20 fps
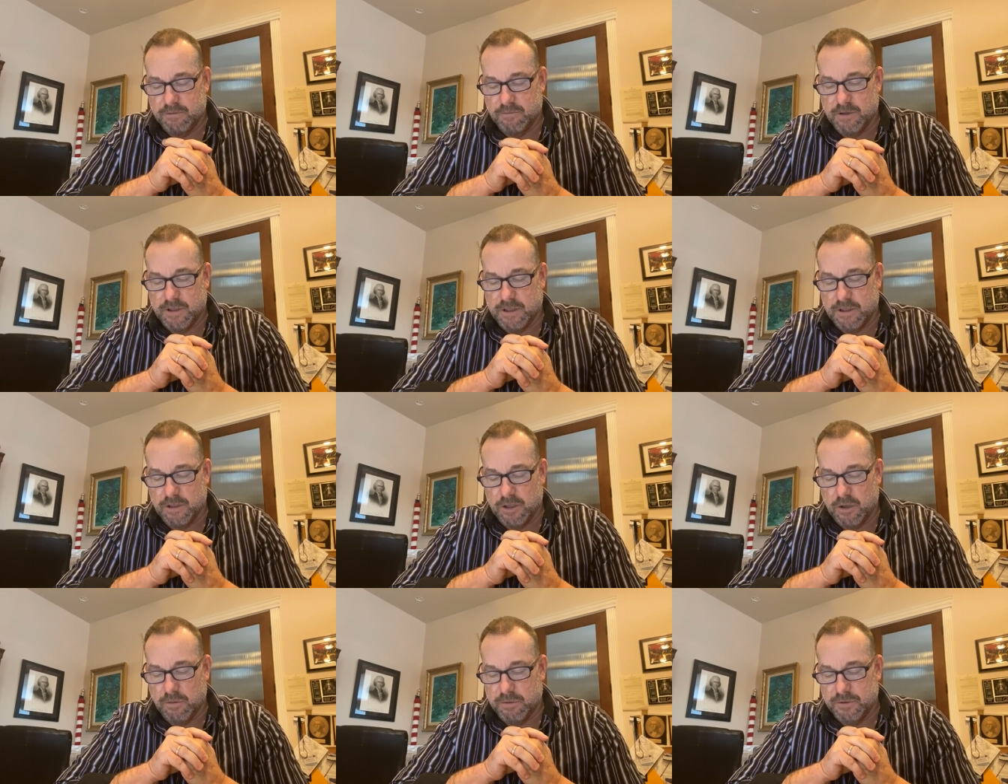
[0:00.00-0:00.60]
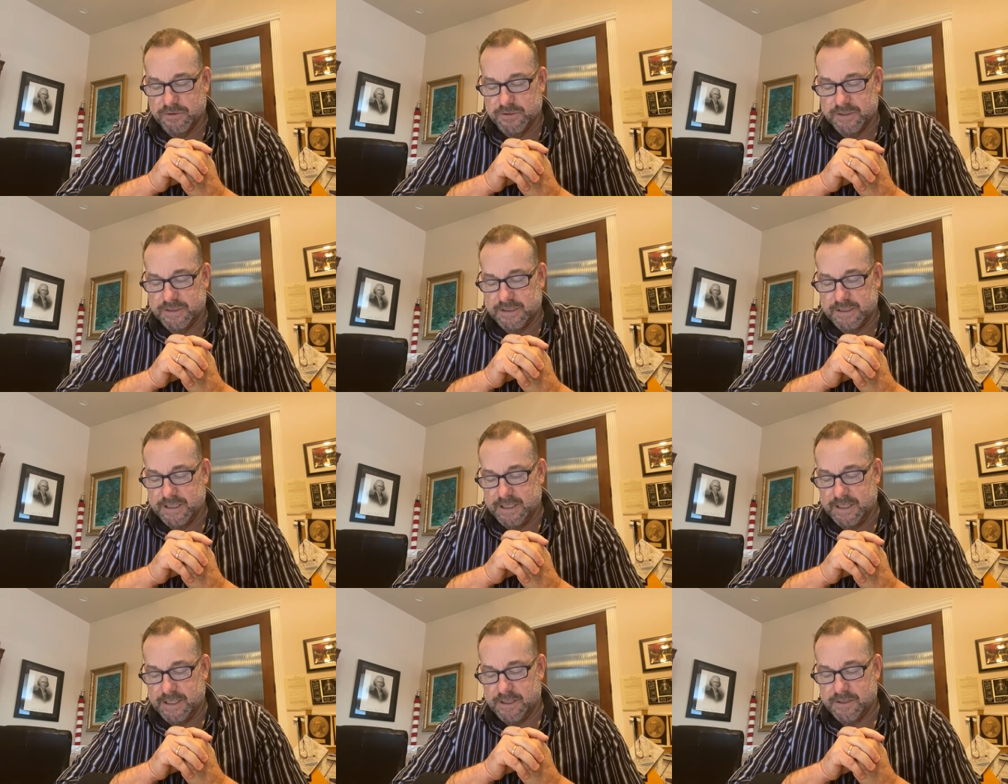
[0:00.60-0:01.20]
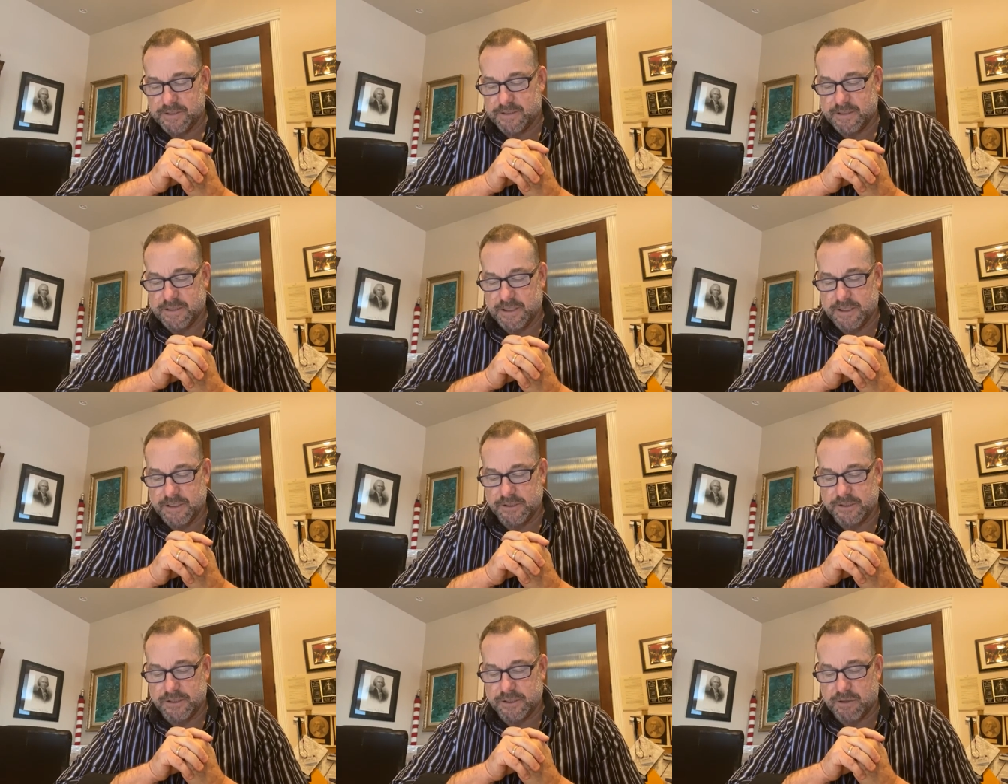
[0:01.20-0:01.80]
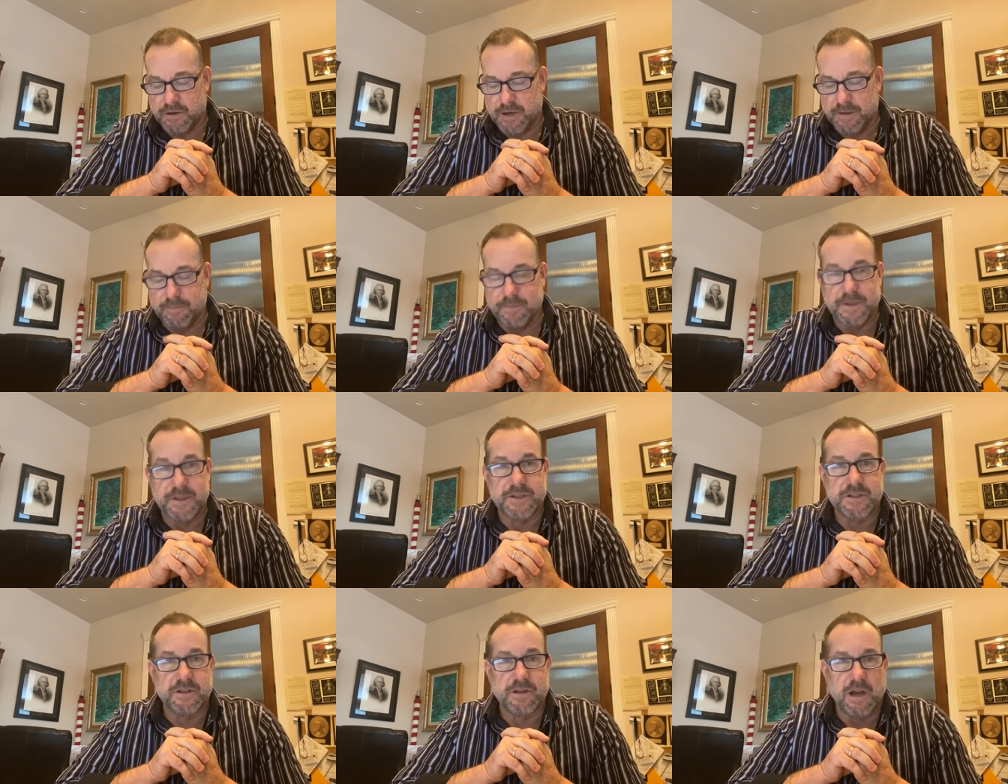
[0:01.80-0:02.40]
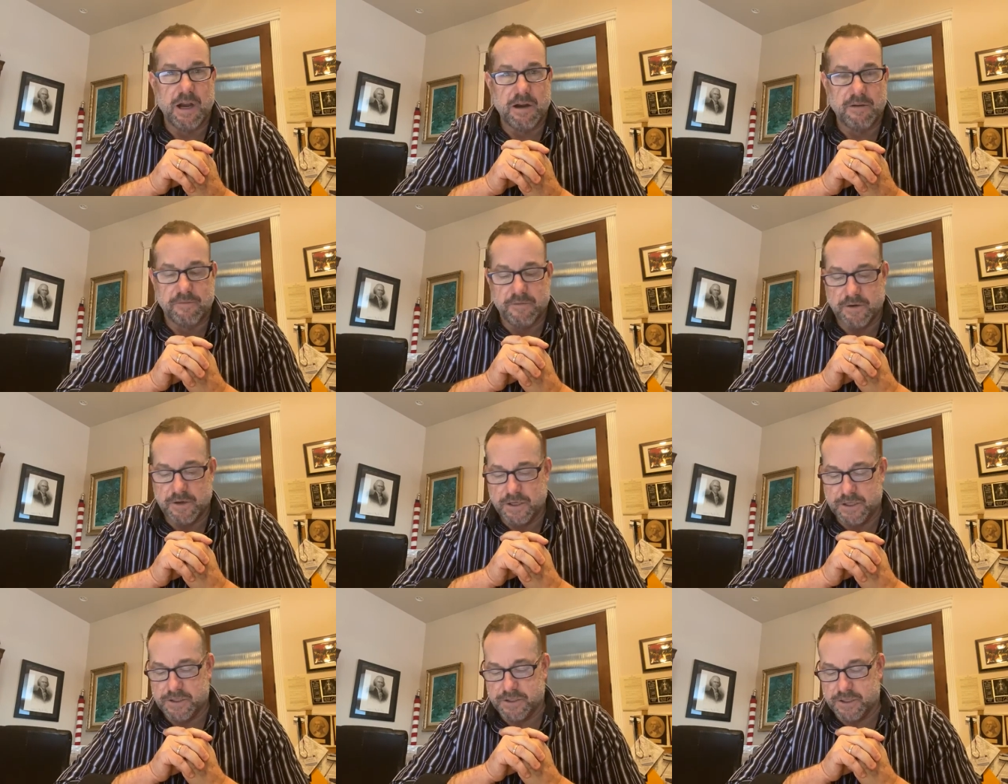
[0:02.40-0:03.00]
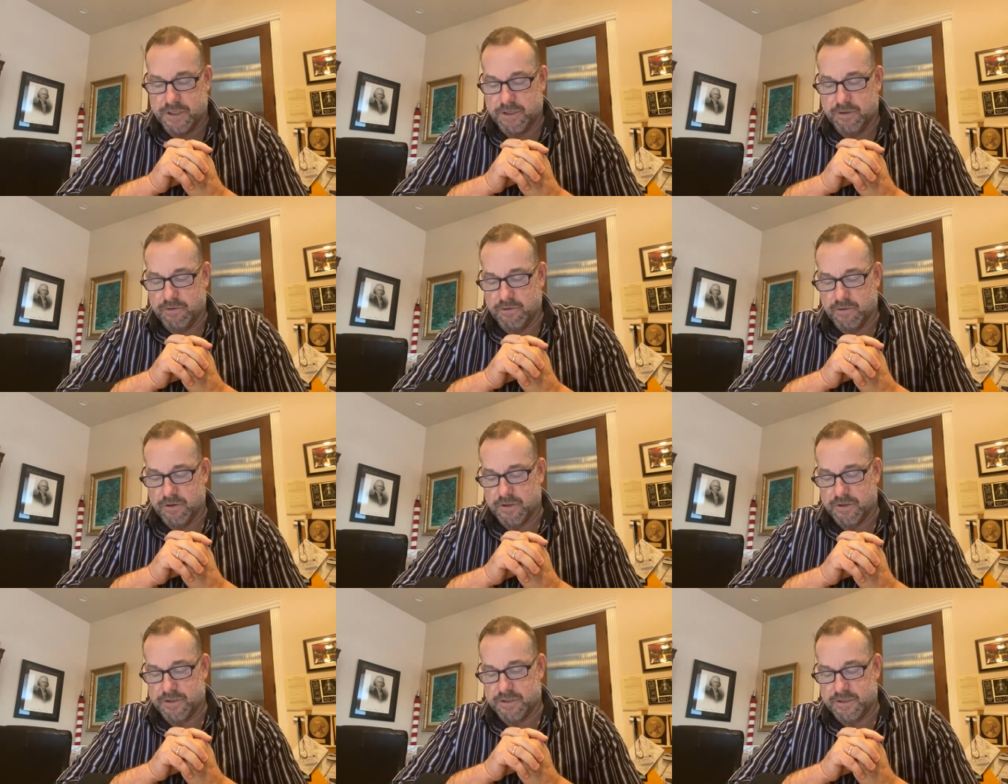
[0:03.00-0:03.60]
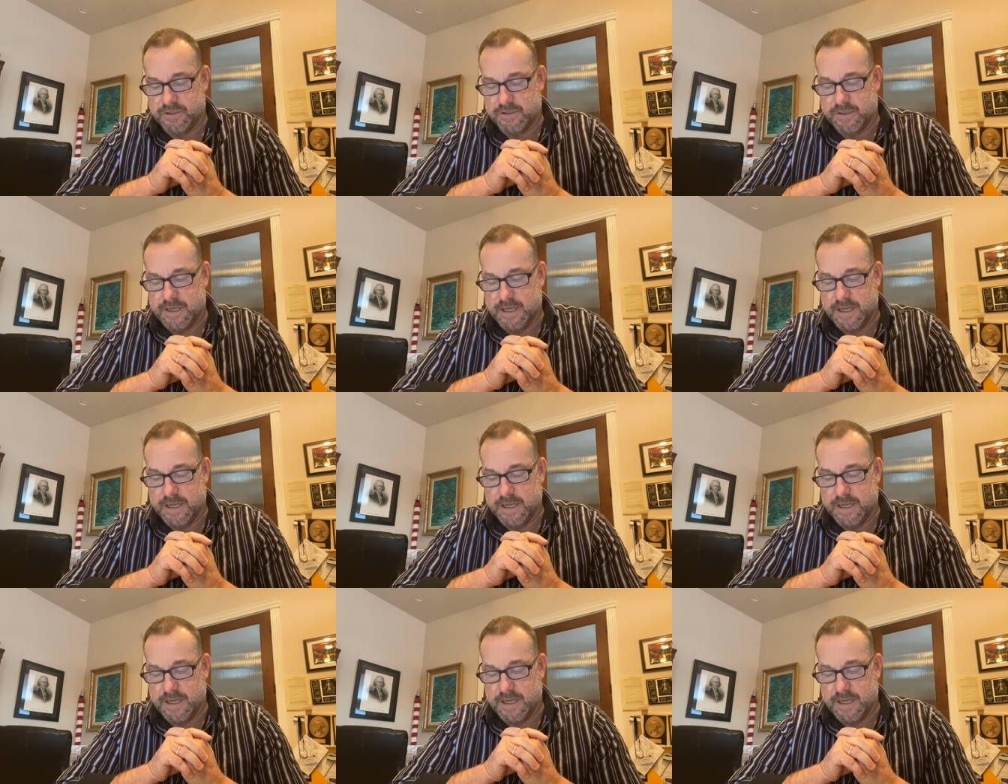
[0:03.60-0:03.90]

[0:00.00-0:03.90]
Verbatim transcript: with global disease and treatments offered as cures,